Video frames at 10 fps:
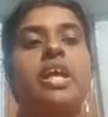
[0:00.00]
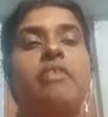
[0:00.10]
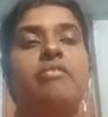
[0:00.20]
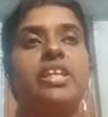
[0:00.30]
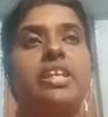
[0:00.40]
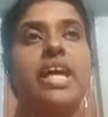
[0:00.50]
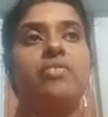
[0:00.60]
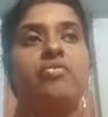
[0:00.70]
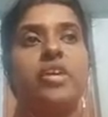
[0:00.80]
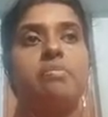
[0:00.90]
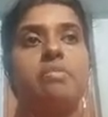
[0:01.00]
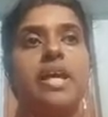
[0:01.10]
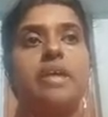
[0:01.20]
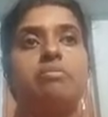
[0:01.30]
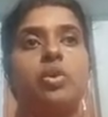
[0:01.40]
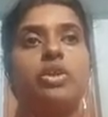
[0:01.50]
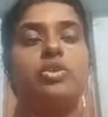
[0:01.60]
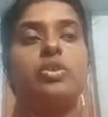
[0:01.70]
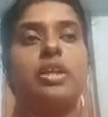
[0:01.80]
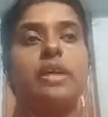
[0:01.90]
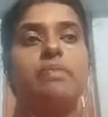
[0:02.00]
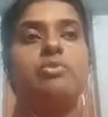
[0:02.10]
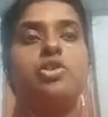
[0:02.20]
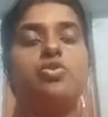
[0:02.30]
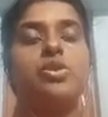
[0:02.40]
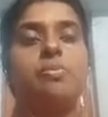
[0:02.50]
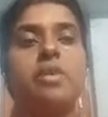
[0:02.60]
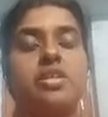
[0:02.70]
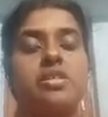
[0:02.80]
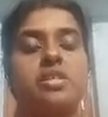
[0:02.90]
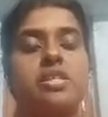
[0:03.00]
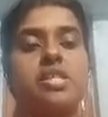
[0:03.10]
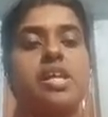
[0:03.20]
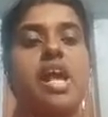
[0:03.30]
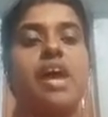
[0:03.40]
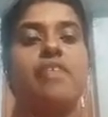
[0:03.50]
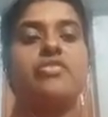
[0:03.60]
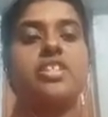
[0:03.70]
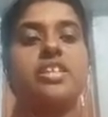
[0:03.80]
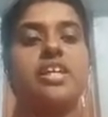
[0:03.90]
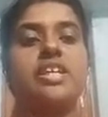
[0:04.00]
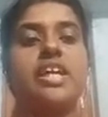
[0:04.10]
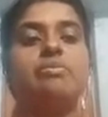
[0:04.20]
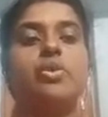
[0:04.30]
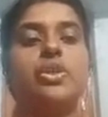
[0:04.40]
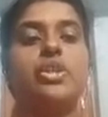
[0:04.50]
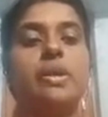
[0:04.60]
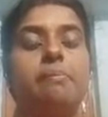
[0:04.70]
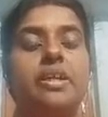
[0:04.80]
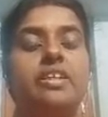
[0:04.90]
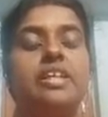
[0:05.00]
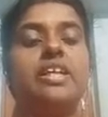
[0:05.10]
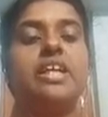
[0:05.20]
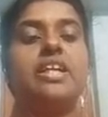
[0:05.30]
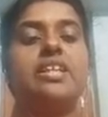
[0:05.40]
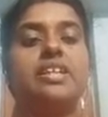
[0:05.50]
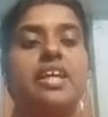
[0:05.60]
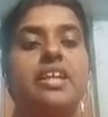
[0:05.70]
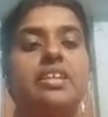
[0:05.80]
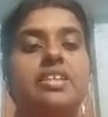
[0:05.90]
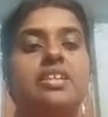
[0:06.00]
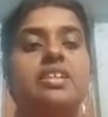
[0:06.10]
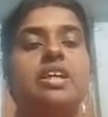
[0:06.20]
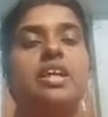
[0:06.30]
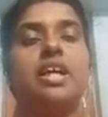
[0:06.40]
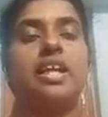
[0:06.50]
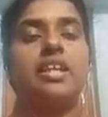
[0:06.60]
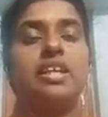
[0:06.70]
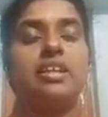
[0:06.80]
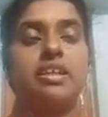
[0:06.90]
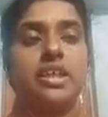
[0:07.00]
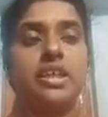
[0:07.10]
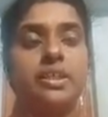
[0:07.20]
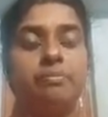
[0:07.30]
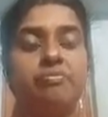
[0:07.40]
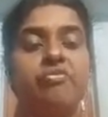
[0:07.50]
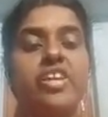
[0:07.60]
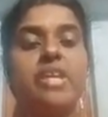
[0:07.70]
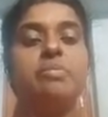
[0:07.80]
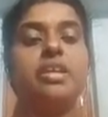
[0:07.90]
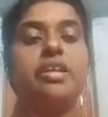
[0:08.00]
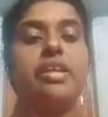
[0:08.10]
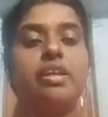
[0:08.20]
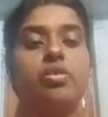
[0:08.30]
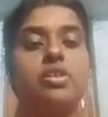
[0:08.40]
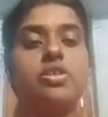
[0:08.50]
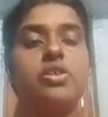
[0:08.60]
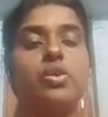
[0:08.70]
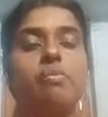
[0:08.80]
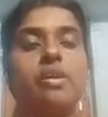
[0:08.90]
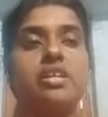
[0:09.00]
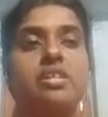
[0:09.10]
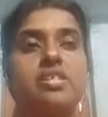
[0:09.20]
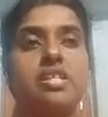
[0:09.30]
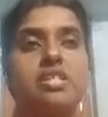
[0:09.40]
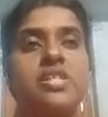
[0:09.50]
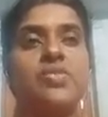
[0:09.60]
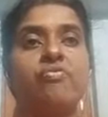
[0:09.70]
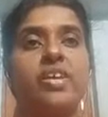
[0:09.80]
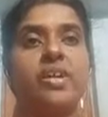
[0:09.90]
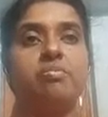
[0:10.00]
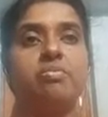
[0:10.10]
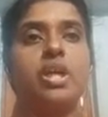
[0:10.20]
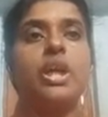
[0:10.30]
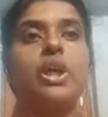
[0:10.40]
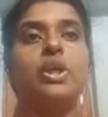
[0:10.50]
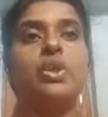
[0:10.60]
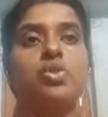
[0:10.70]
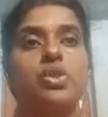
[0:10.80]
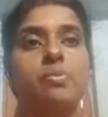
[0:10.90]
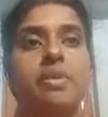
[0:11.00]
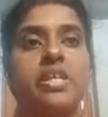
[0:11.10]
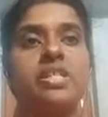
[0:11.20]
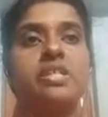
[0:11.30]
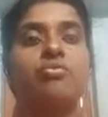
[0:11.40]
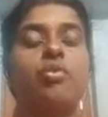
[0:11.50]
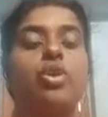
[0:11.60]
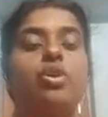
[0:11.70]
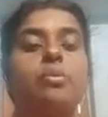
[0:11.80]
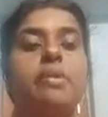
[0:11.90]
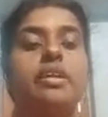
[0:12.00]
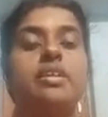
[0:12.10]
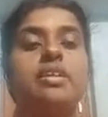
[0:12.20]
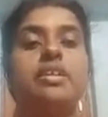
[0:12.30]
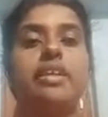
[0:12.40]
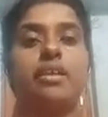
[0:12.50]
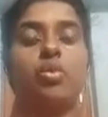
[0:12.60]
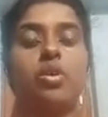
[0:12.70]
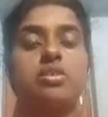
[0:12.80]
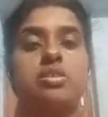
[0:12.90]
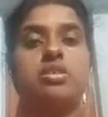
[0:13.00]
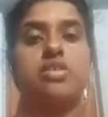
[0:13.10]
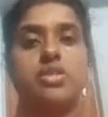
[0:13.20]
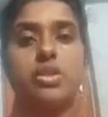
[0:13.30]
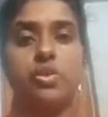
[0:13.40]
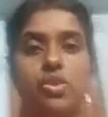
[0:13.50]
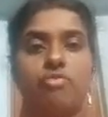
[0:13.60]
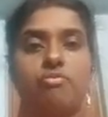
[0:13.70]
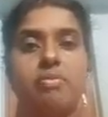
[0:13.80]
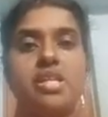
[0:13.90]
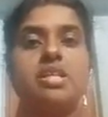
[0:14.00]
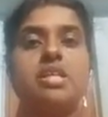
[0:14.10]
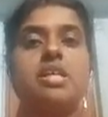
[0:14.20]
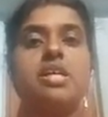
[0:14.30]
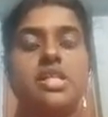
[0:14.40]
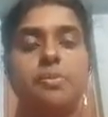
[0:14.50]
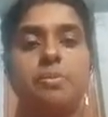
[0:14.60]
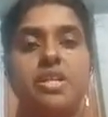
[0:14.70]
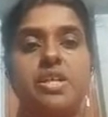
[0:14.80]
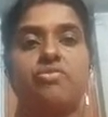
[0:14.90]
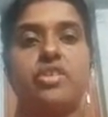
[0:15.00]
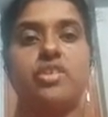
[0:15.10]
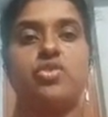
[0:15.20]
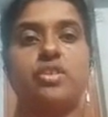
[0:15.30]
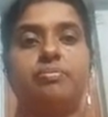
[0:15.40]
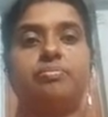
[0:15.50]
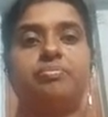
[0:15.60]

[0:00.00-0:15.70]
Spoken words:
With that web I am going to club two spaces. After that I am going to append the another character, another variable technology. So my result is web 2 space followed by the technology. This is a use of my space function.